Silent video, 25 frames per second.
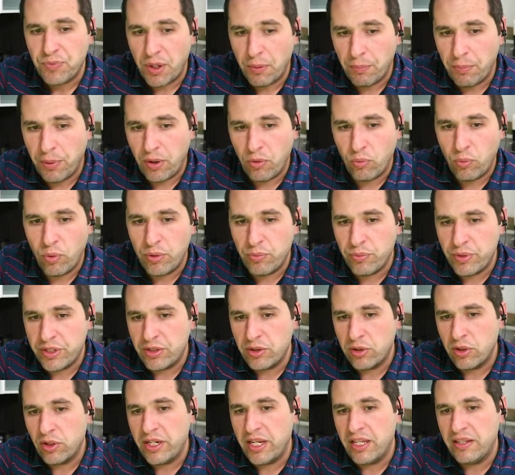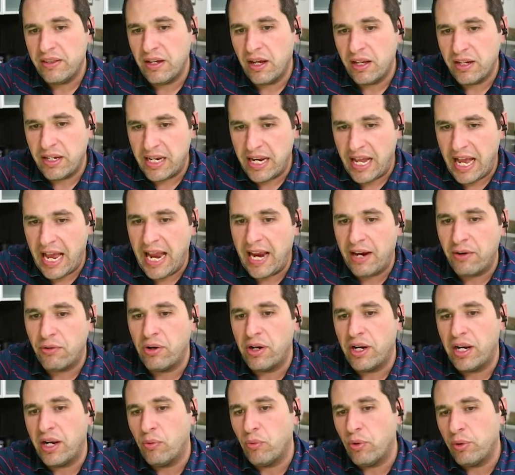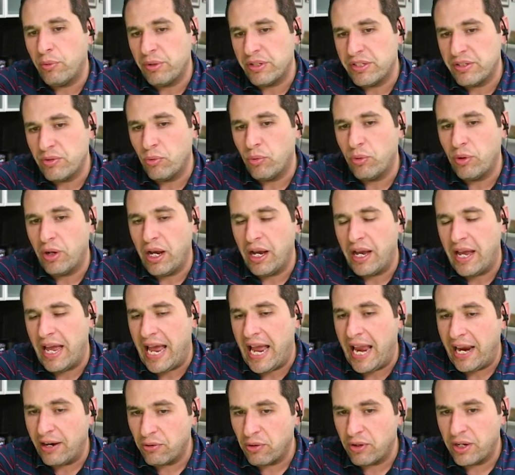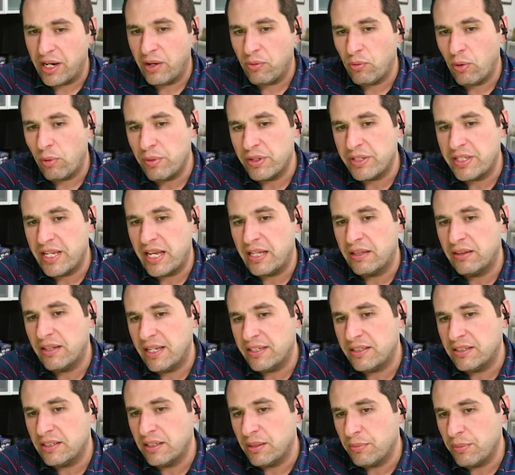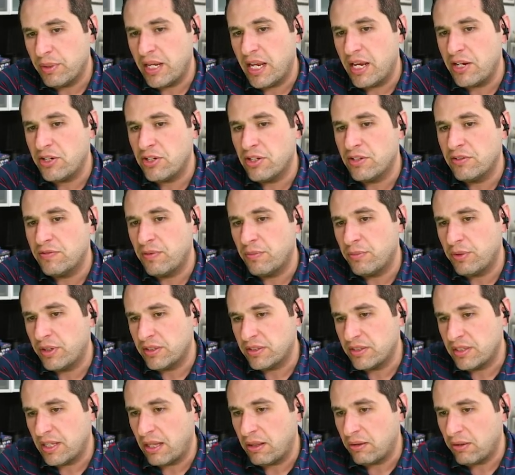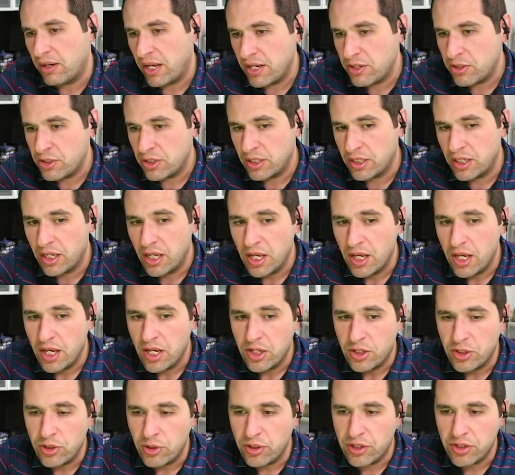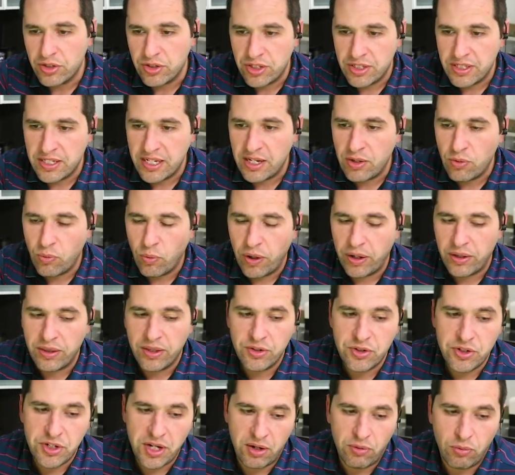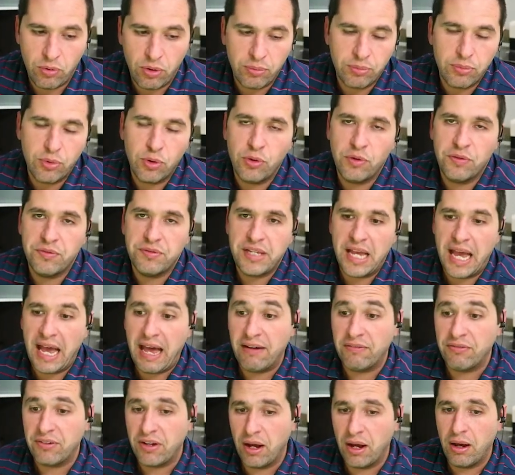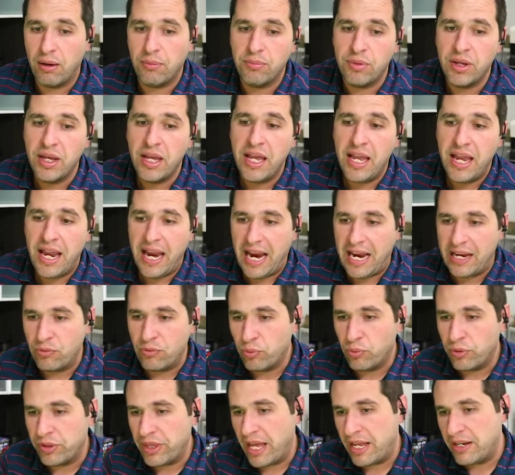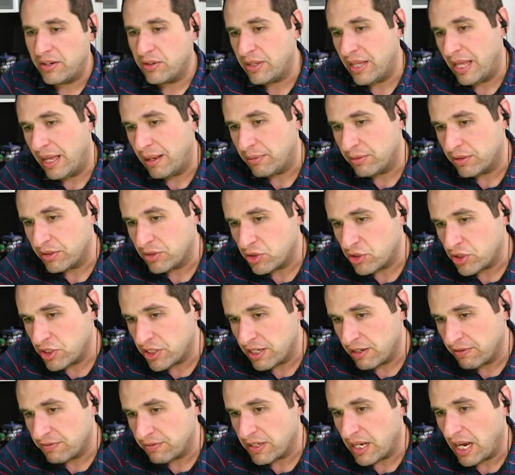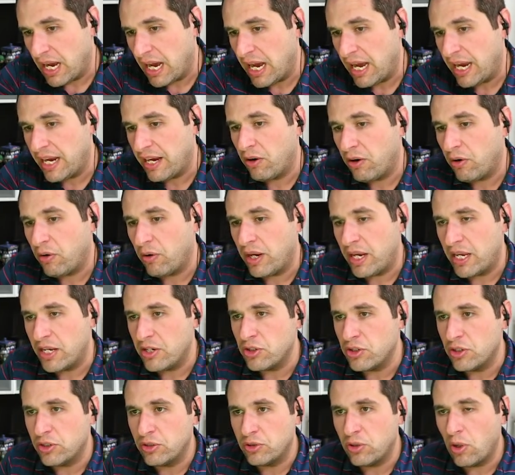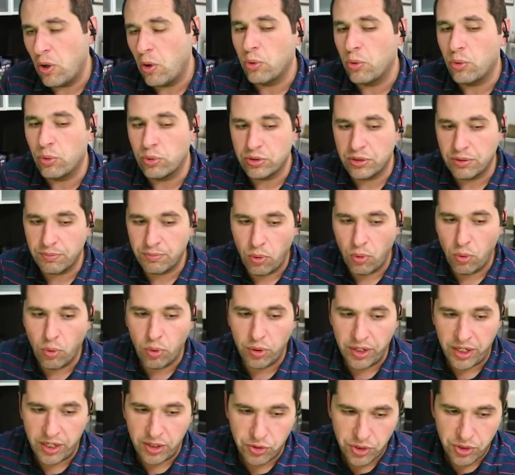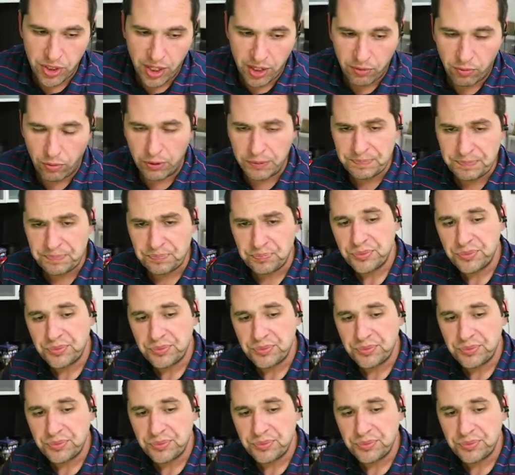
But when we look at on an aggregate, when we uh, aggregate when we take less eliminations from consolidation, you can see where the general moves have come, and with that that shift higher in just total support in general,